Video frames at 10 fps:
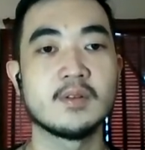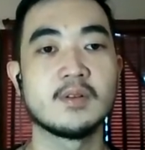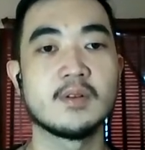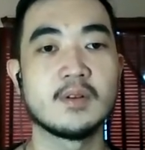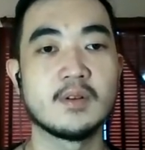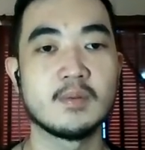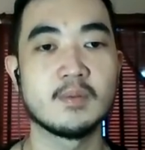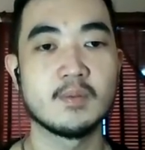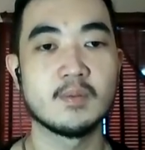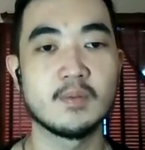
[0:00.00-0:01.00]

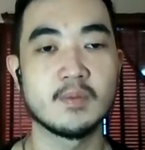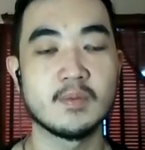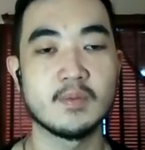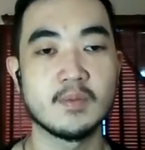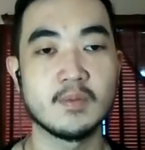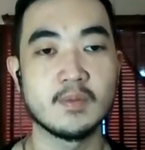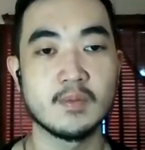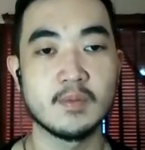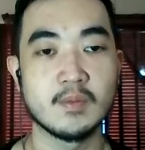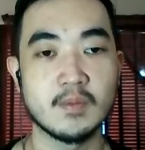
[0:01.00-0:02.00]

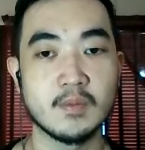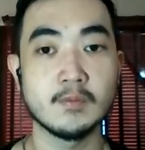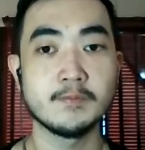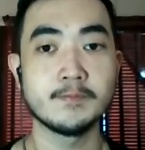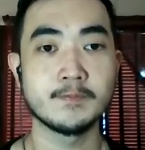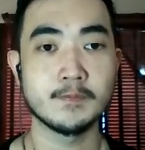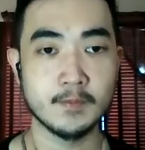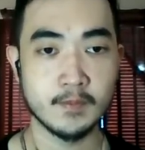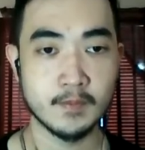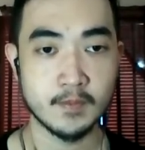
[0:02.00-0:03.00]

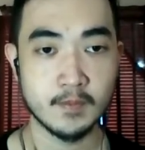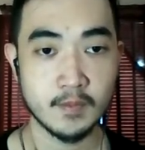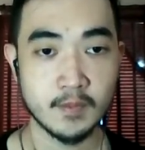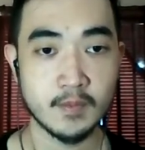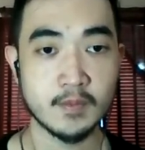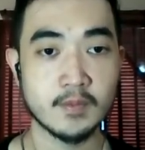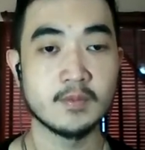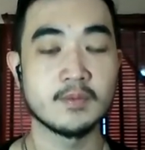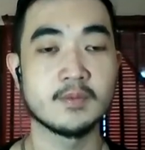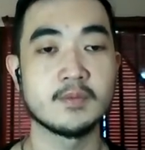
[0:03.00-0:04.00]

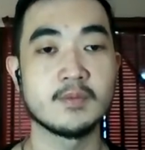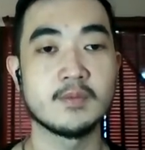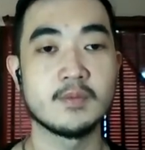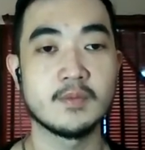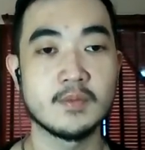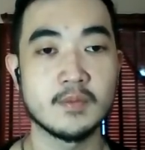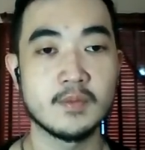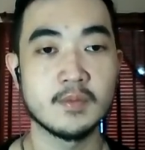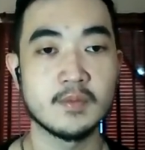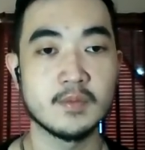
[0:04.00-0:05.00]

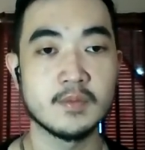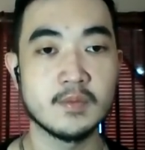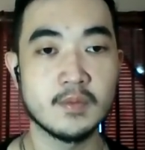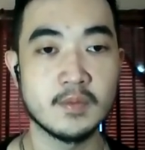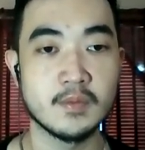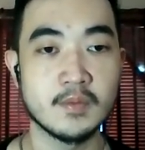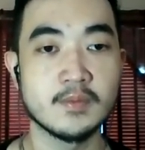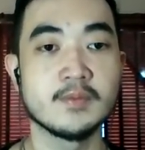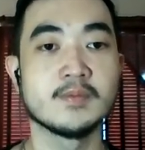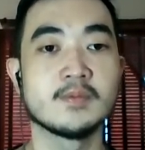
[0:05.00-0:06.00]

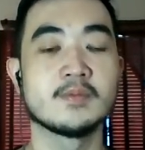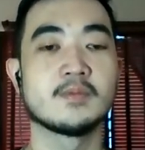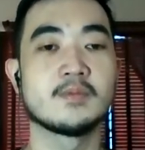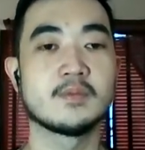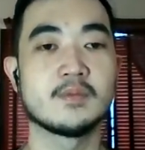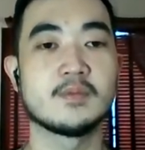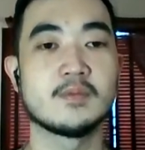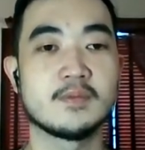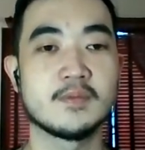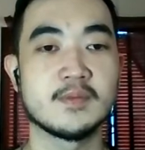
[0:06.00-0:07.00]

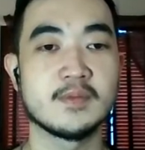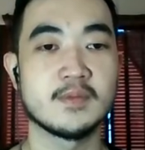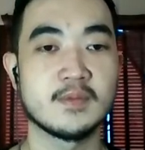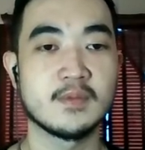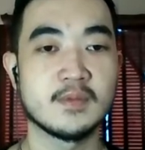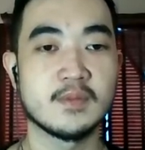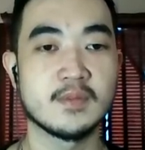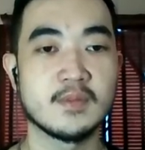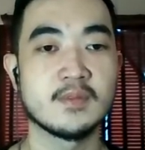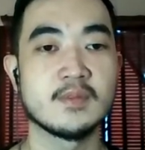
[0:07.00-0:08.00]
[no speech]